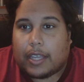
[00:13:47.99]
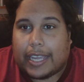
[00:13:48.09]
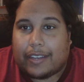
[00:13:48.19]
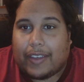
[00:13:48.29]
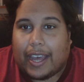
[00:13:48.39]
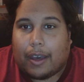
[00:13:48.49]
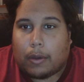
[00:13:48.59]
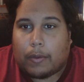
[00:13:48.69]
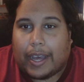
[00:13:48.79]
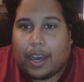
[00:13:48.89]
kind of
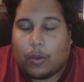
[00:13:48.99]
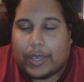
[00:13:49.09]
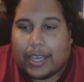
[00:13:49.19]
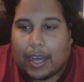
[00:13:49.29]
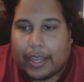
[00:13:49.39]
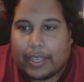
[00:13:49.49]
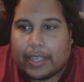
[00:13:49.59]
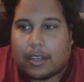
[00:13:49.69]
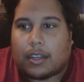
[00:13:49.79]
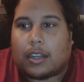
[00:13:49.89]
how we got
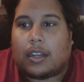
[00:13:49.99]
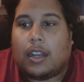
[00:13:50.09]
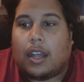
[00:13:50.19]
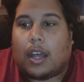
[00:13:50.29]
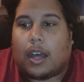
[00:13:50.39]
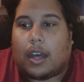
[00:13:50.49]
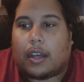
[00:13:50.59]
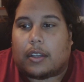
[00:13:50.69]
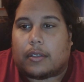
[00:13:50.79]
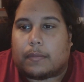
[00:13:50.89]
here. The
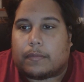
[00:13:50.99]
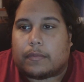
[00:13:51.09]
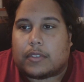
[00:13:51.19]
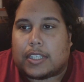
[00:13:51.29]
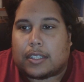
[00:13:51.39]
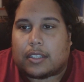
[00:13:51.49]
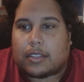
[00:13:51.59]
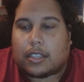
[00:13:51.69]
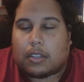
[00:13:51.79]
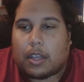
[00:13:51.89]

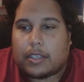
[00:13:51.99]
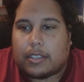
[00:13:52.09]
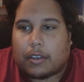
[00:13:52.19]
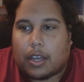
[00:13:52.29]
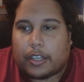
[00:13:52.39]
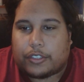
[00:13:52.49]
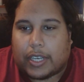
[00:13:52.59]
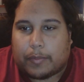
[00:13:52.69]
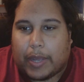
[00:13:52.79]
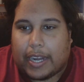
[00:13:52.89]
Lawndale
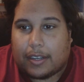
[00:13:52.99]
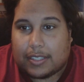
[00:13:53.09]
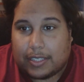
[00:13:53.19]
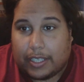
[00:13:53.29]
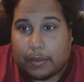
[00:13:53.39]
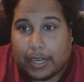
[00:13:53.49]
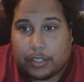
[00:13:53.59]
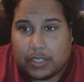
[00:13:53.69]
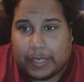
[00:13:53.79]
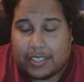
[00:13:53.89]
Contract Buyers League, who
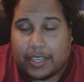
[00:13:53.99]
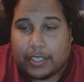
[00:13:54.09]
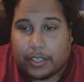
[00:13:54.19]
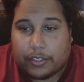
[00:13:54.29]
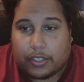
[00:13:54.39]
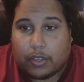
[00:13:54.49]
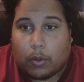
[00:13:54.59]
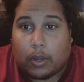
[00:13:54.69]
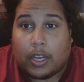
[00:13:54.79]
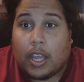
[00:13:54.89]
actually spent 10 years in
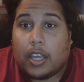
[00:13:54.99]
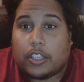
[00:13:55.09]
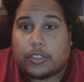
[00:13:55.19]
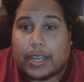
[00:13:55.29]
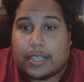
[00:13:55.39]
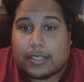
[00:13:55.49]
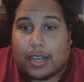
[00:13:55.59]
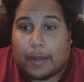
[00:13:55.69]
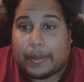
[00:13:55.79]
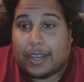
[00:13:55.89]
court trying to
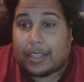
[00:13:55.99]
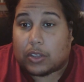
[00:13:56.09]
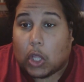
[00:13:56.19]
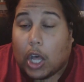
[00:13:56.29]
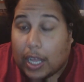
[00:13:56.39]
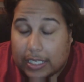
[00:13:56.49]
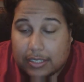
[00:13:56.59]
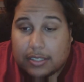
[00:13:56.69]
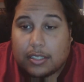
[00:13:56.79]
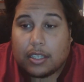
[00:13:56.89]
stop it and
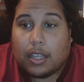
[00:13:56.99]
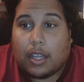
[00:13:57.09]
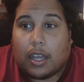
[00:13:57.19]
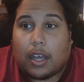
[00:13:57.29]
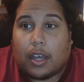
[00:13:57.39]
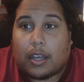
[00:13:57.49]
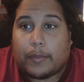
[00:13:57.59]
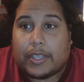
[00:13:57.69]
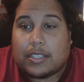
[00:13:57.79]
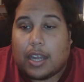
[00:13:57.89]
lost.
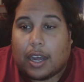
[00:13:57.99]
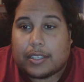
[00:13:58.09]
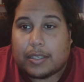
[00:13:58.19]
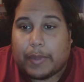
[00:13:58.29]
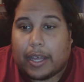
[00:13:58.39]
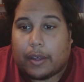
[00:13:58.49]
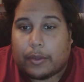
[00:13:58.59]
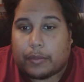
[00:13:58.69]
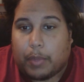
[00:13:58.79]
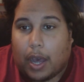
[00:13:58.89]
It talks
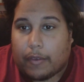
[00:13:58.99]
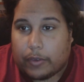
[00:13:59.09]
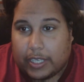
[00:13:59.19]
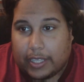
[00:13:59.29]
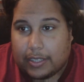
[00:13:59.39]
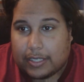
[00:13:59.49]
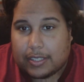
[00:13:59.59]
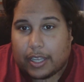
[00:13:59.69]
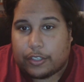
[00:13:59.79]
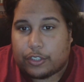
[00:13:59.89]
about poverty in this
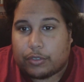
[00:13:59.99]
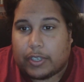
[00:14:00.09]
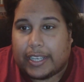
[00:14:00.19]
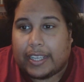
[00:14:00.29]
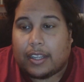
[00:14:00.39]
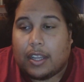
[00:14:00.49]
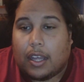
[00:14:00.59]
country.